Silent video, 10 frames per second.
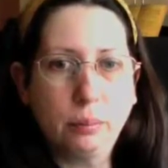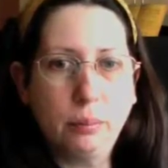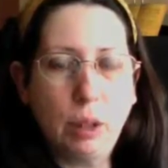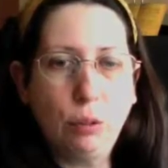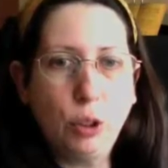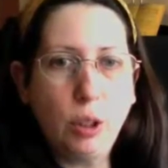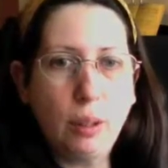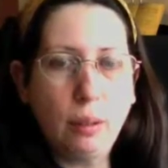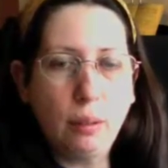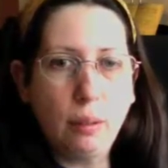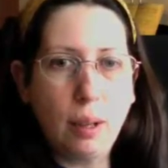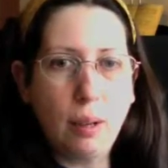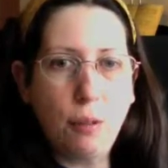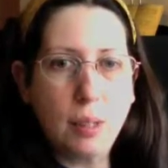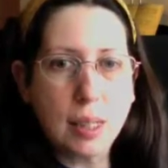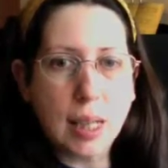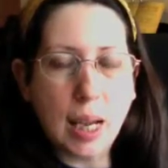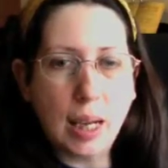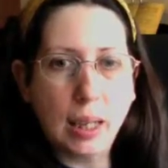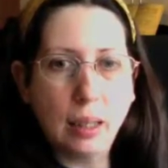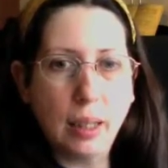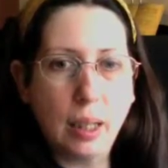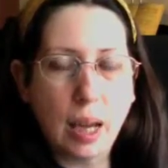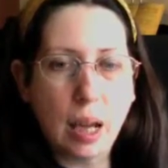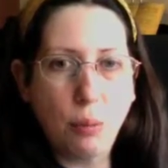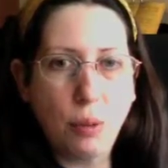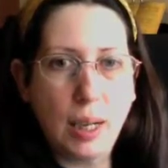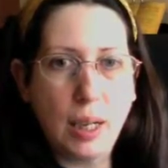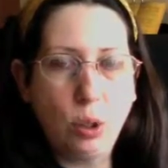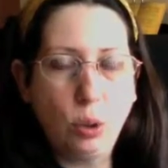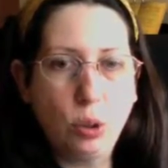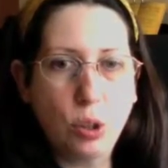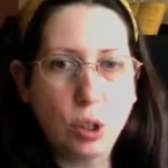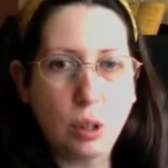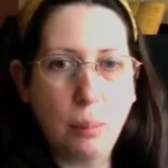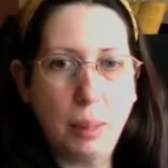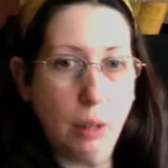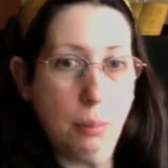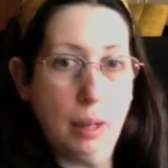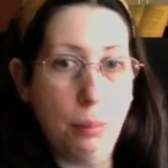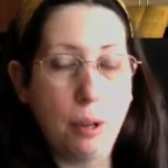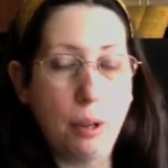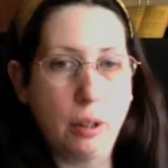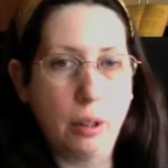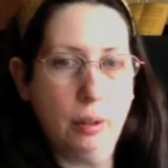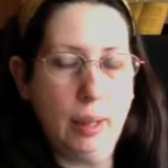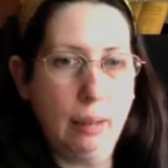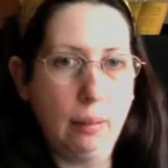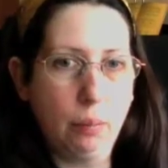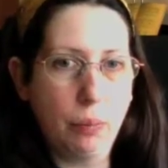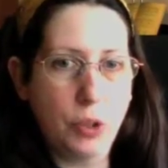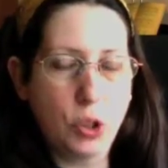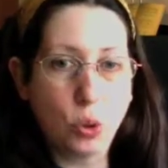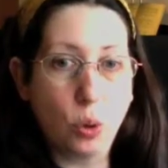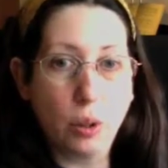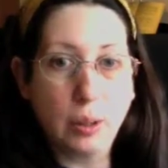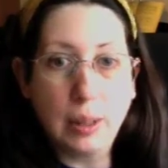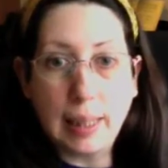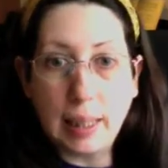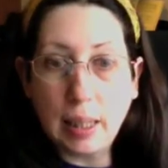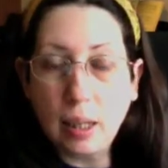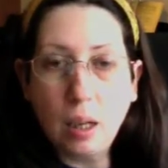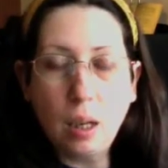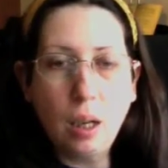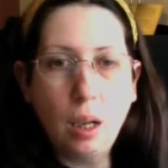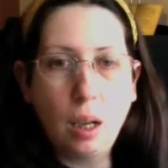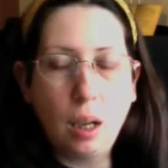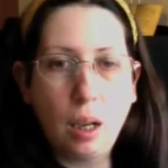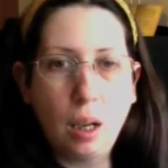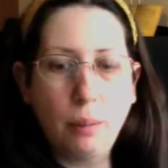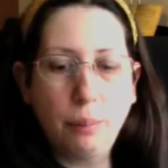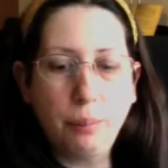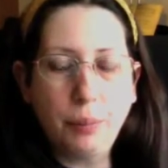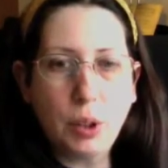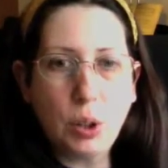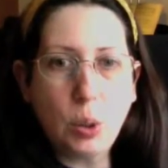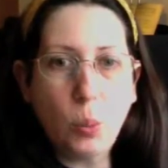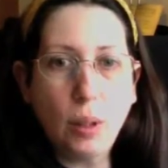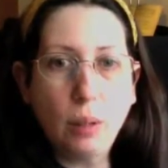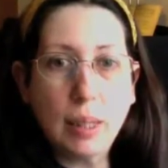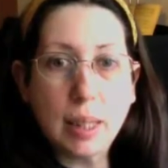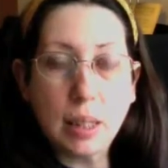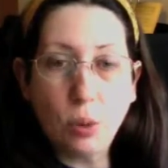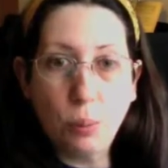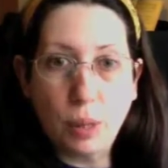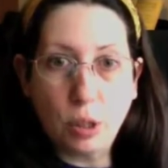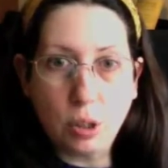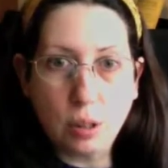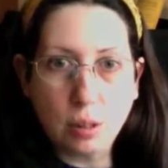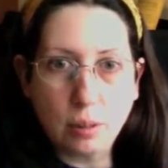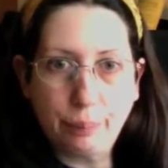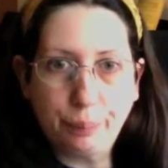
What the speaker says: If it's tannic like a Cabernet, it's going to make your mouth pucker like strong tea. You want to write down your impressions